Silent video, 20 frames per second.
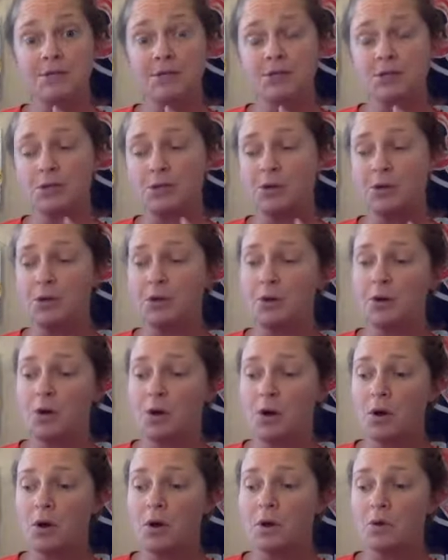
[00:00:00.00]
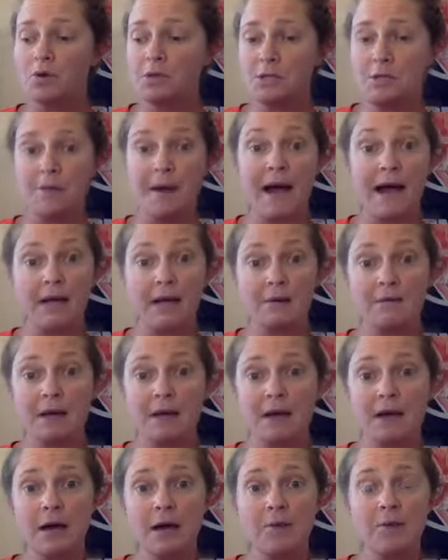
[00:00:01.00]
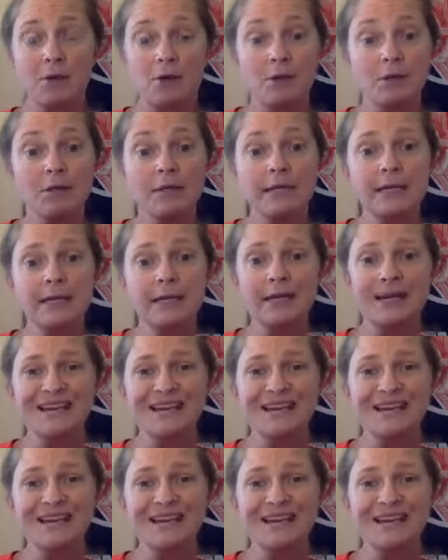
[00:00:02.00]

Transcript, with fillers: to go to packet pickup early